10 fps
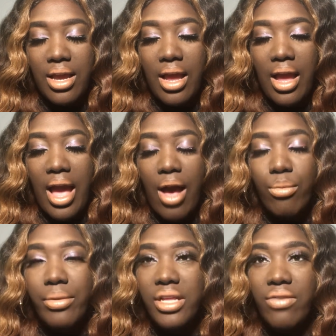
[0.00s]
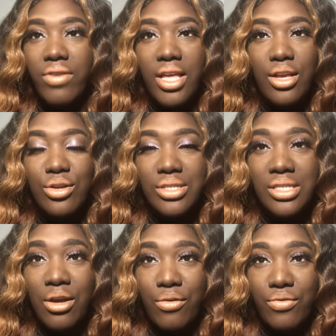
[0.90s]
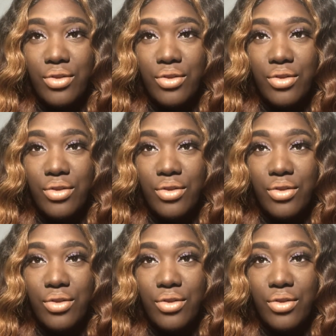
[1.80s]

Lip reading: how believing in yourself